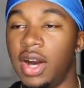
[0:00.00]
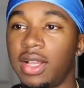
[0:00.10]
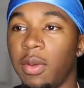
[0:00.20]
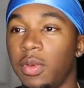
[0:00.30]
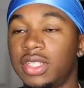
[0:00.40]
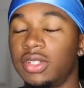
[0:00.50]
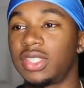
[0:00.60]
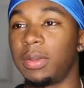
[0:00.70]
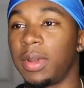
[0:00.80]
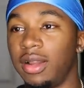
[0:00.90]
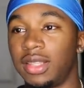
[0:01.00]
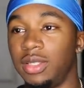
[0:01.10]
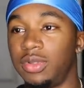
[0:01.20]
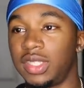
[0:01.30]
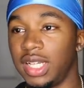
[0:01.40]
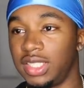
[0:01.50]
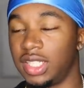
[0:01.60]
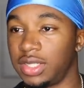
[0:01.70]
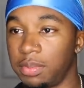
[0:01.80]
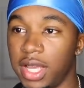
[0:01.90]
Okay, we just gonna skip everything you said,
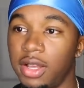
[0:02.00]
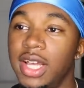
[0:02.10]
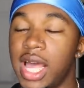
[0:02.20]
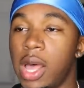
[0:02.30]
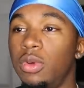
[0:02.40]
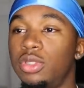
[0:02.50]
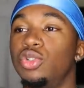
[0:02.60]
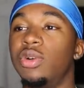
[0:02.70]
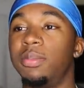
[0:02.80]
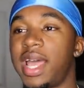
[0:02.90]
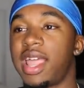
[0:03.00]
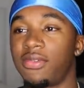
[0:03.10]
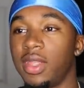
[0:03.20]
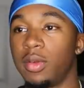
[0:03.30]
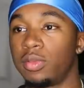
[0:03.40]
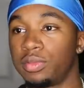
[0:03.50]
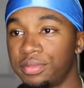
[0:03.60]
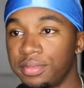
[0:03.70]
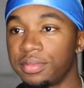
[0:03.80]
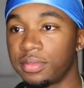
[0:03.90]
Jezebel. I want you to do a backflip.
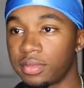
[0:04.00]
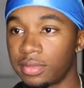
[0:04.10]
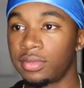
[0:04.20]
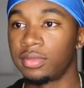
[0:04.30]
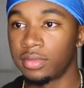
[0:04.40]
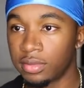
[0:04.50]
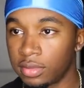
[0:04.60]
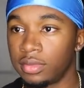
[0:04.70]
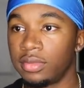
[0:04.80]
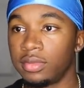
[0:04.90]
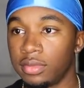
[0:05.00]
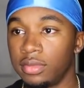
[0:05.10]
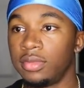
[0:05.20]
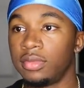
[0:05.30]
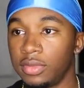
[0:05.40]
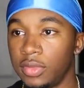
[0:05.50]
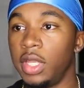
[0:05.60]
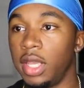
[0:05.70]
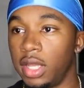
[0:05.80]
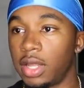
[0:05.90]
You want me to do a backflip?
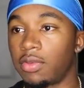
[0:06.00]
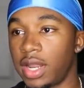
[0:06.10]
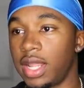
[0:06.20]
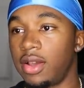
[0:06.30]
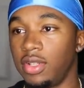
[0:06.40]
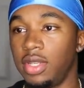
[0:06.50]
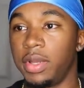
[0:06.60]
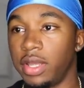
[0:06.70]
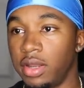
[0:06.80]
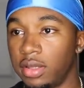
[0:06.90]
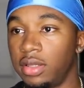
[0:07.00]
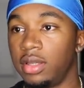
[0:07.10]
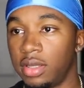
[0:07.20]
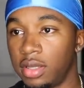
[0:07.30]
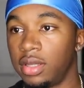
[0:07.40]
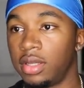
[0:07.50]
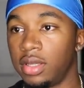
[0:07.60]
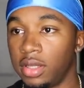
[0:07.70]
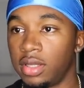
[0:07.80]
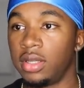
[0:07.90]
Yeah, like right now on your bed.
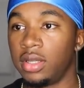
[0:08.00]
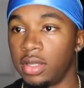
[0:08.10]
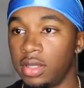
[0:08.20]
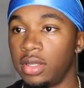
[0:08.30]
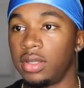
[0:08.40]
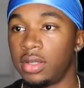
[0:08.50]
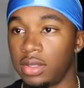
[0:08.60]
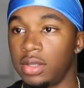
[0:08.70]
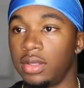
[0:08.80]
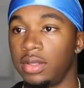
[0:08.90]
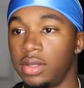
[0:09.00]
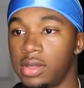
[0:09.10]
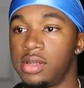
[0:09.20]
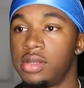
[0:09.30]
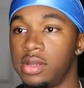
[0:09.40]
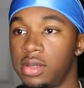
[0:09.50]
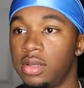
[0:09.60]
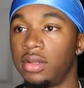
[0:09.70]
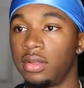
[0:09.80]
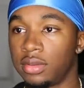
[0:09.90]
Mm-hmm. Yeah, so
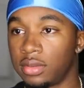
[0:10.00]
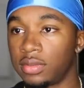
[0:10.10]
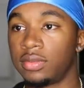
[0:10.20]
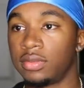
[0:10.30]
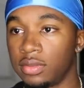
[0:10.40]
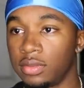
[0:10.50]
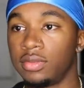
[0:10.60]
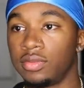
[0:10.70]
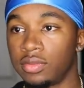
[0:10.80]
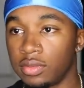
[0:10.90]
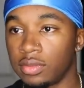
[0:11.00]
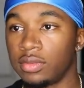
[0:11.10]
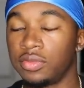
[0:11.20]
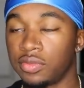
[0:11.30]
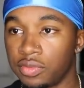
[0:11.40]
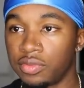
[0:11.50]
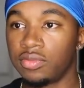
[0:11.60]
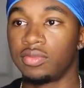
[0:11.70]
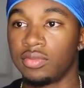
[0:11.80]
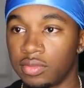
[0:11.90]
the only implication of that
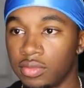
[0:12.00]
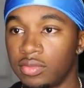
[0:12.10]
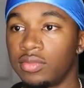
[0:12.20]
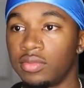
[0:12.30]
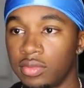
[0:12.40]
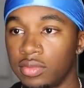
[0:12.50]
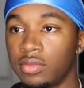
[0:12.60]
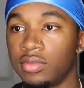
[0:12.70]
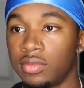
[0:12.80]
is I'm like eight hundred